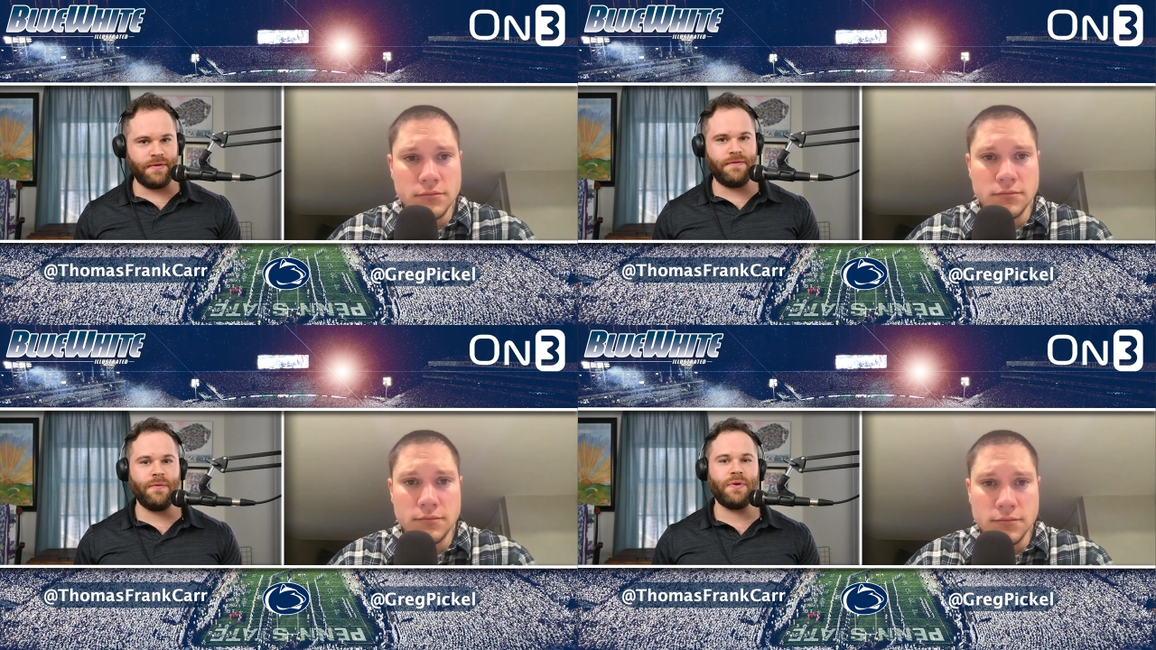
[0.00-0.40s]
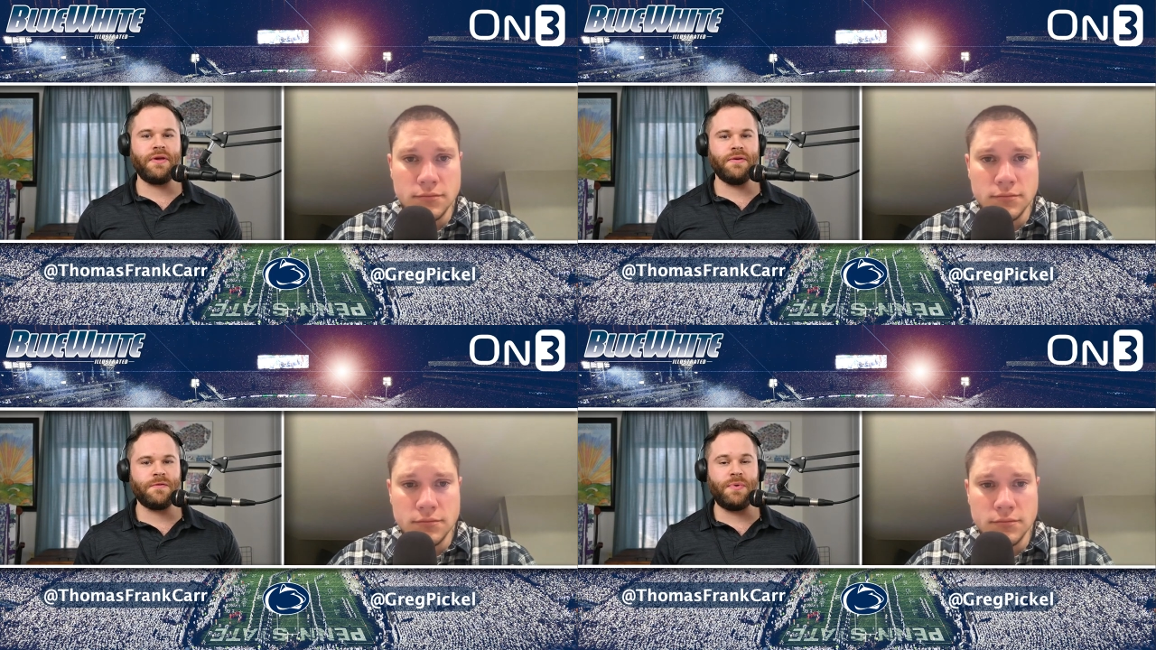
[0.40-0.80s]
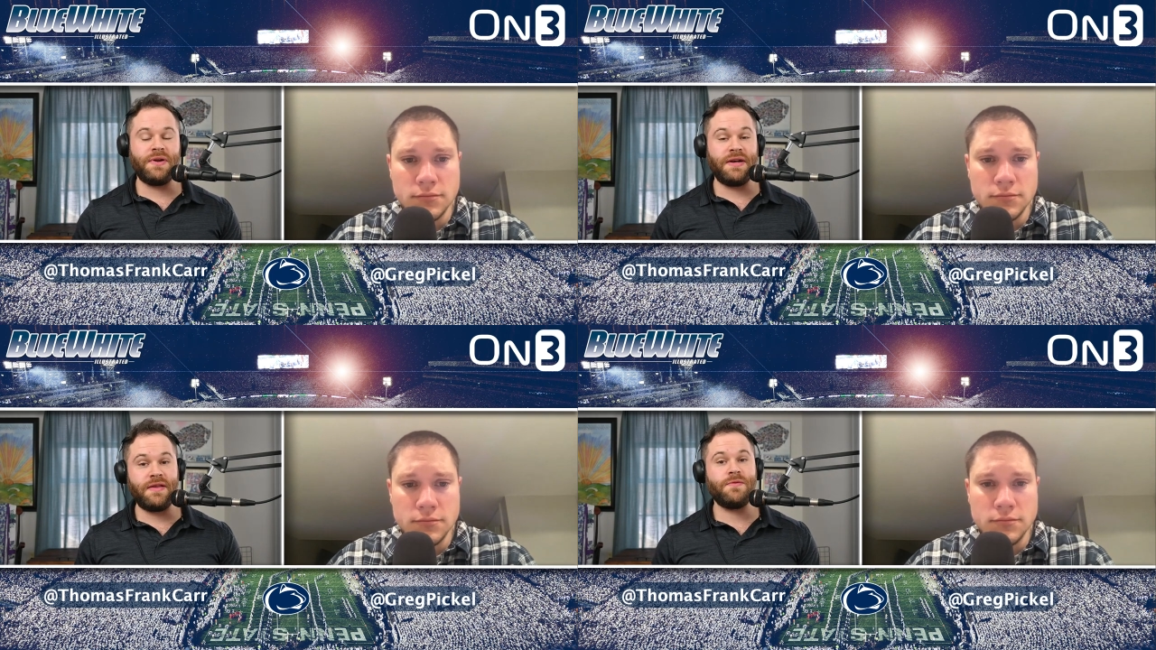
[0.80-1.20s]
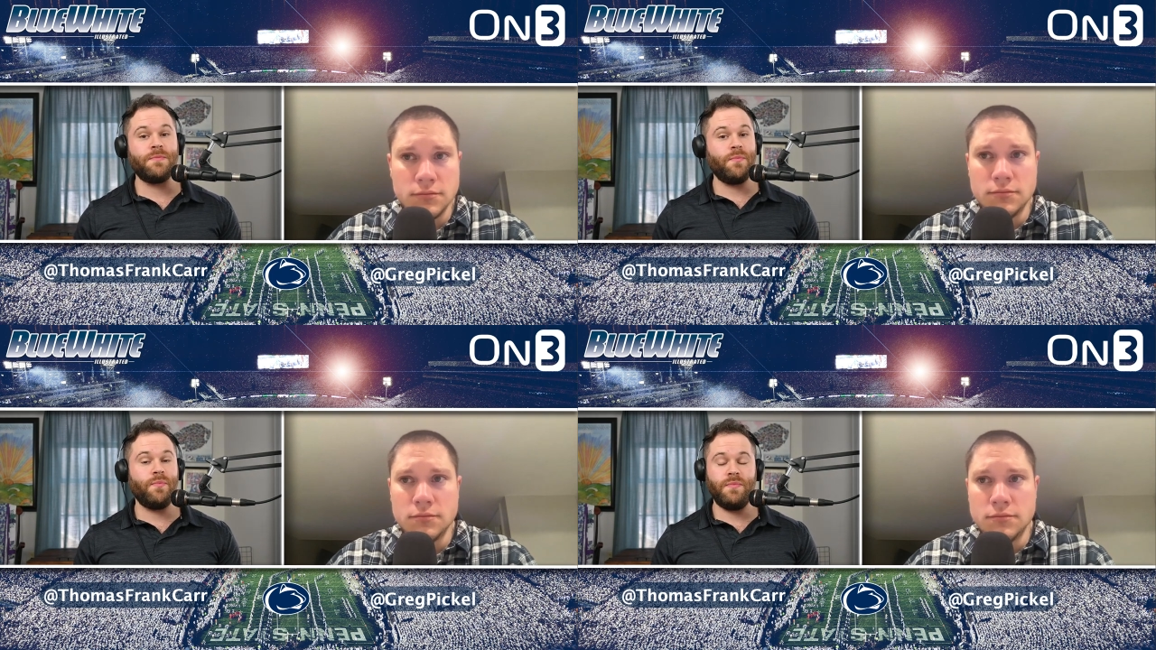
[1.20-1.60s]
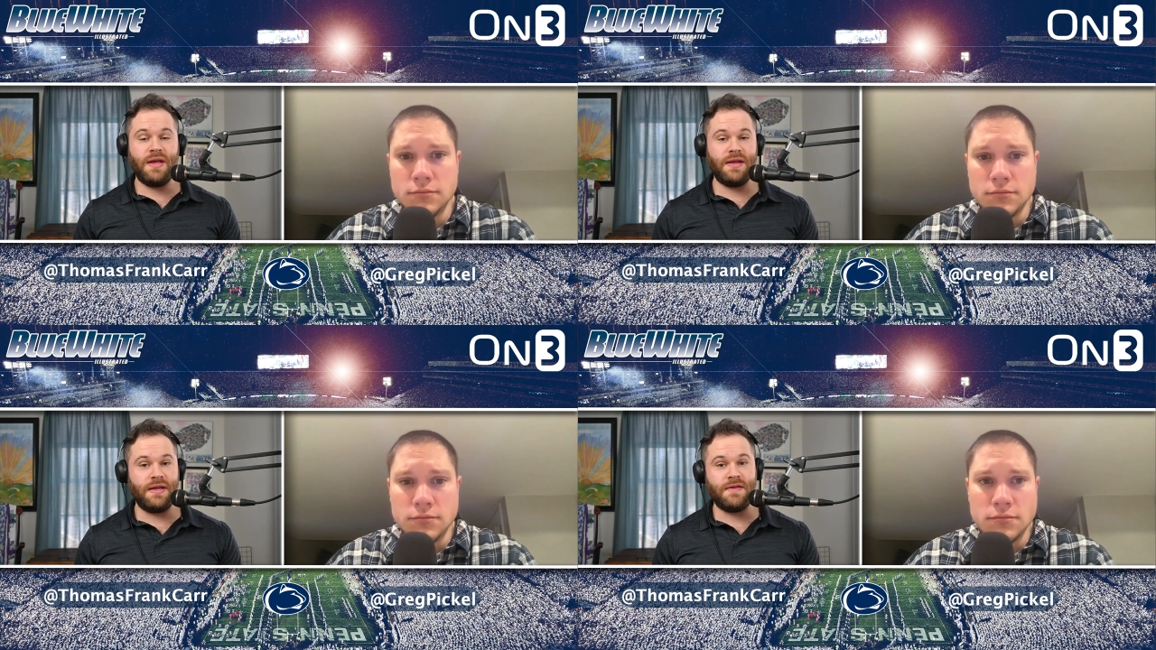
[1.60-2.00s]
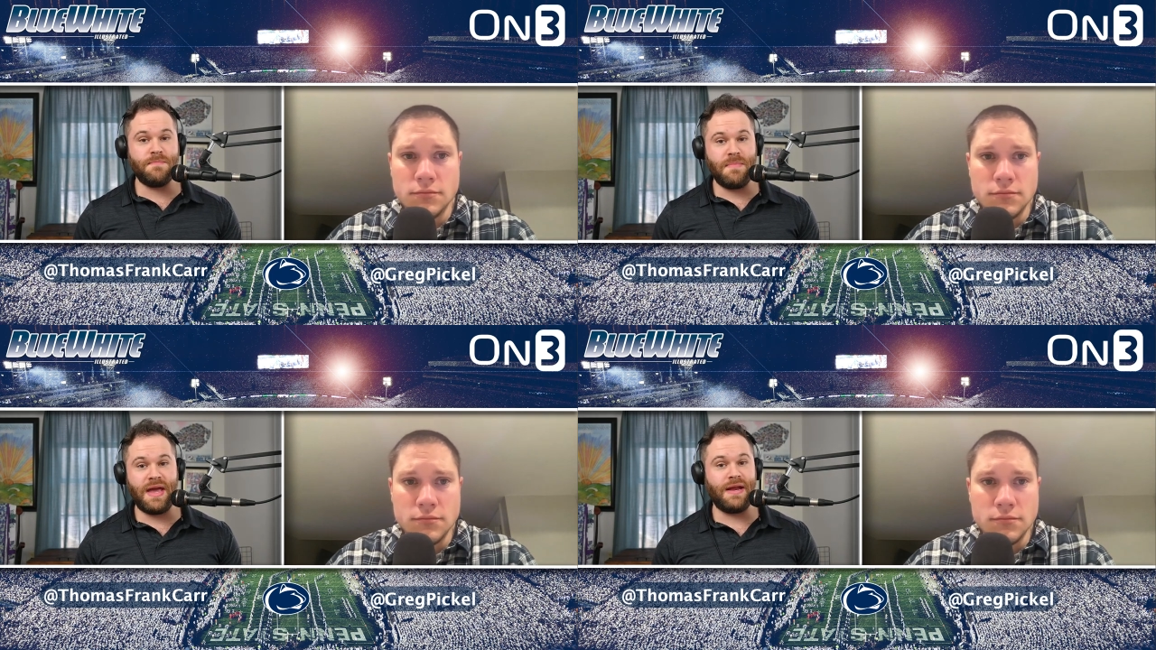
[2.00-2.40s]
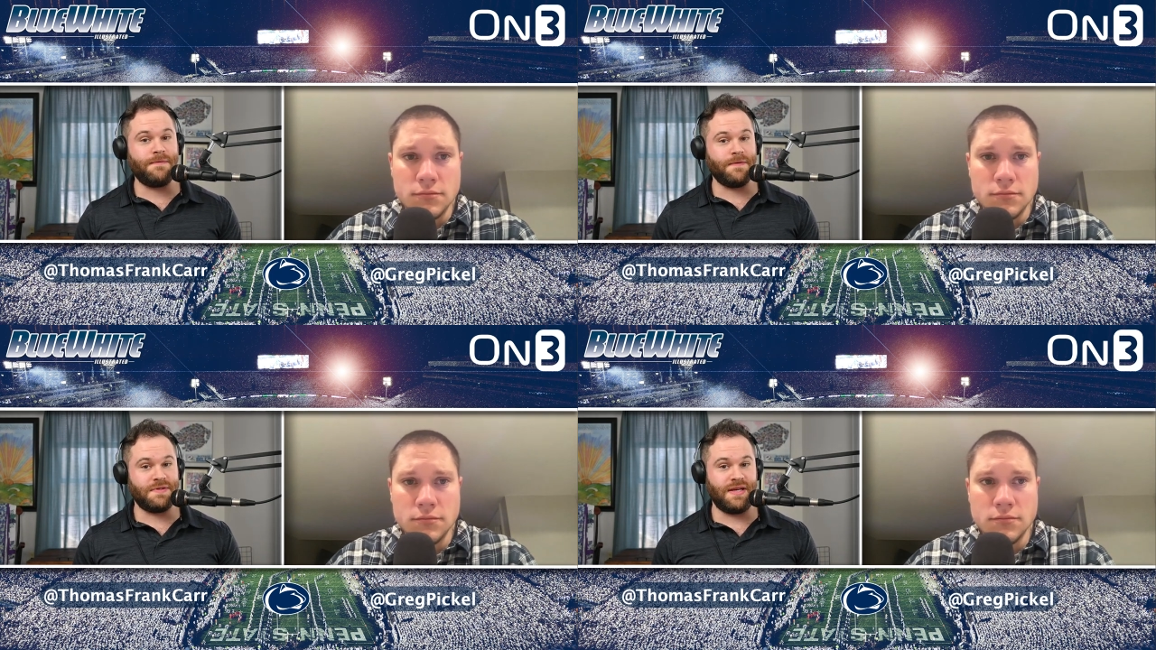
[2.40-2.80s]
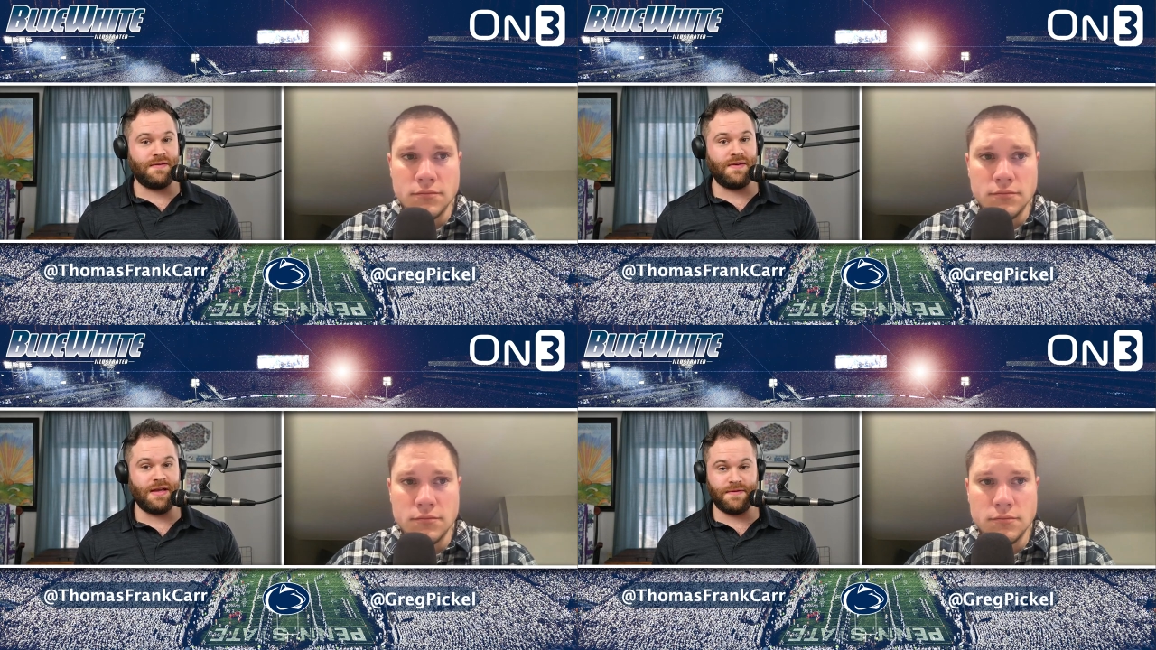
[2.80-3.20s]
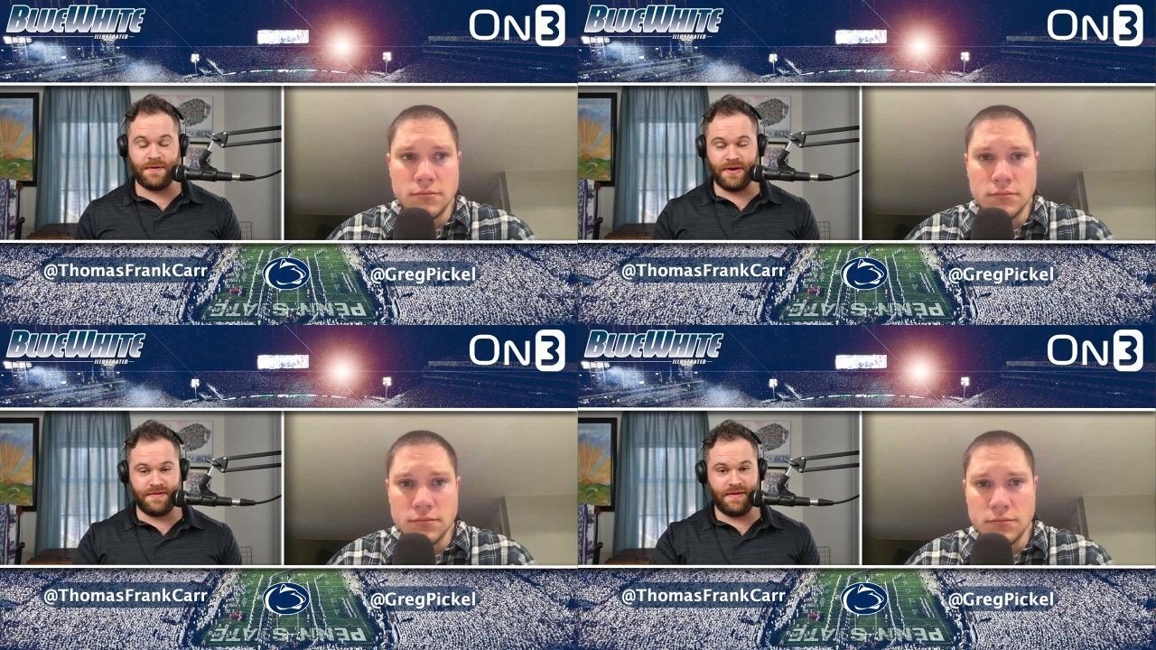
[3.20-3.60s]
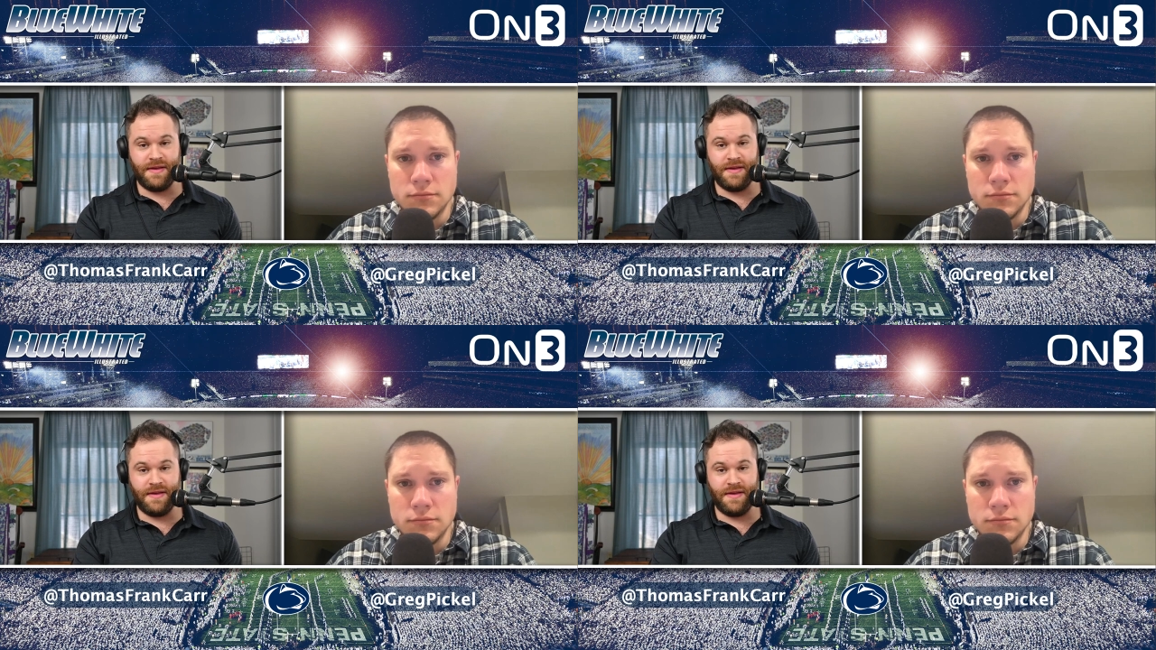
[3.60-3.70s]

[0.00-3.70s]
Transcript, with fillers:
Speaker 1: 4 years, but it is made for TV as far as